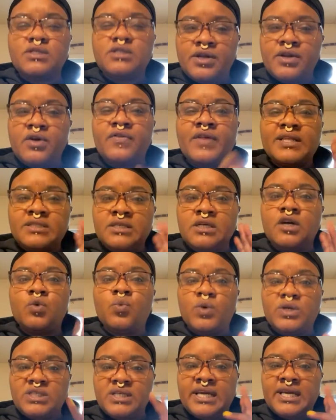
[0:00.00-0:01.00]
That's a good
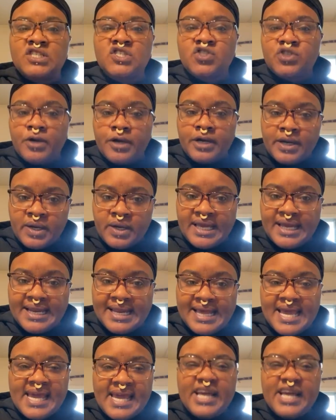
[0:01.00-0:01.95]
one to get started in.